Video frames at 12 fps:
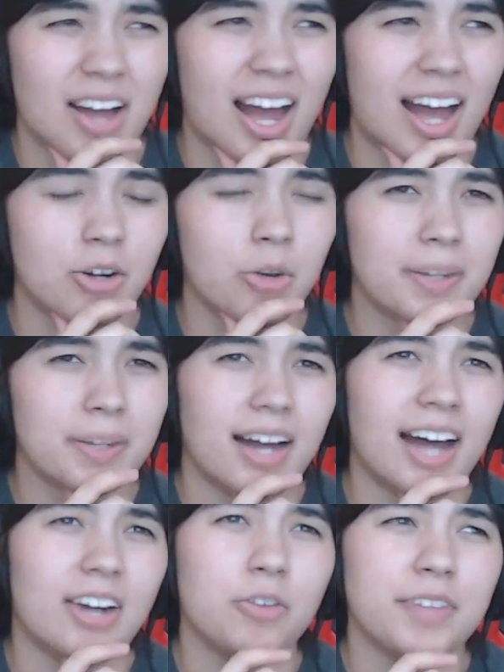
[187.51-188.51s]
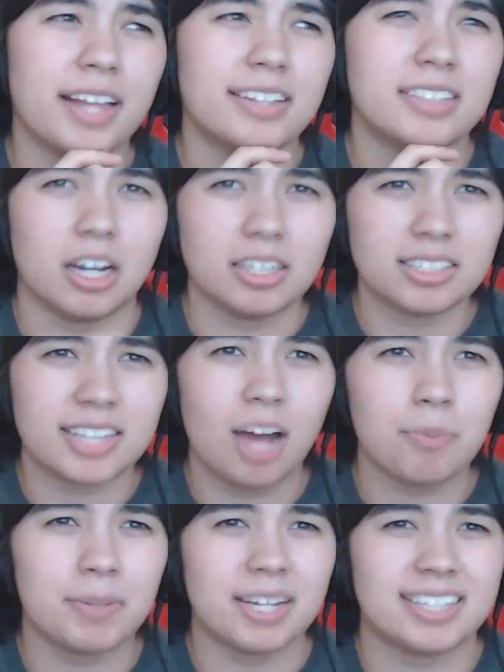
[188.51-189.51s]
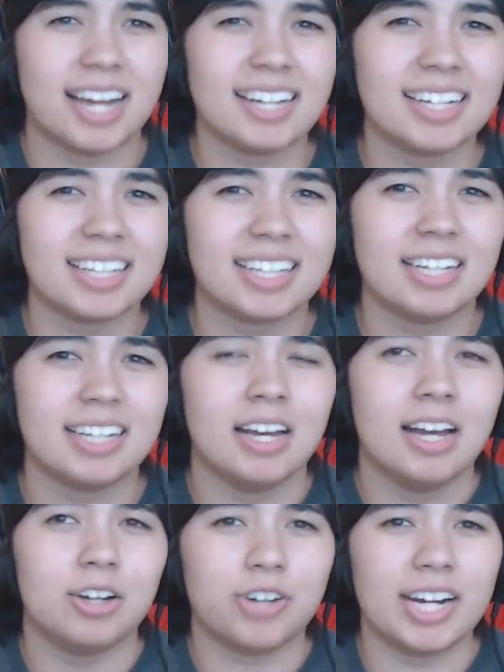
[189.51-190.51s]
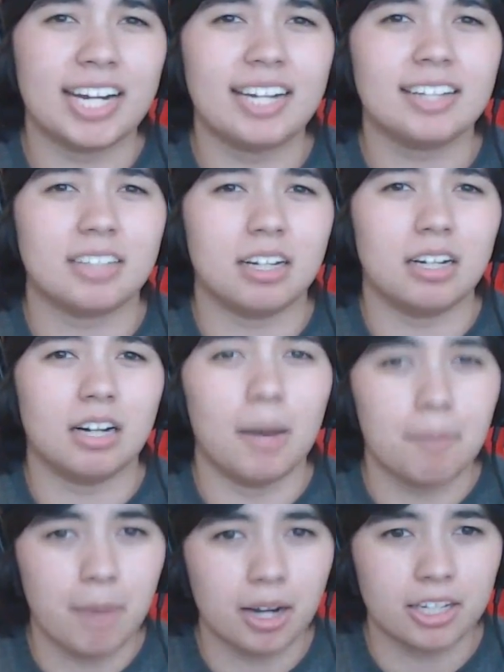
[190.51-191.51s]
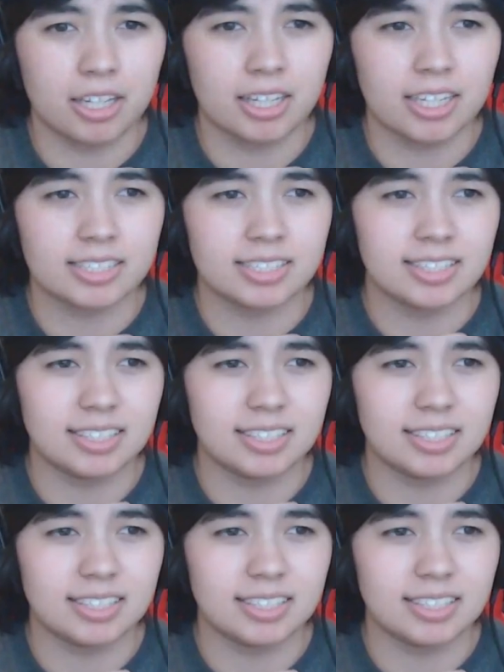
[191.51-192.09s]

I don't know, but I don't know if that does count because technically Greed is a homunculus,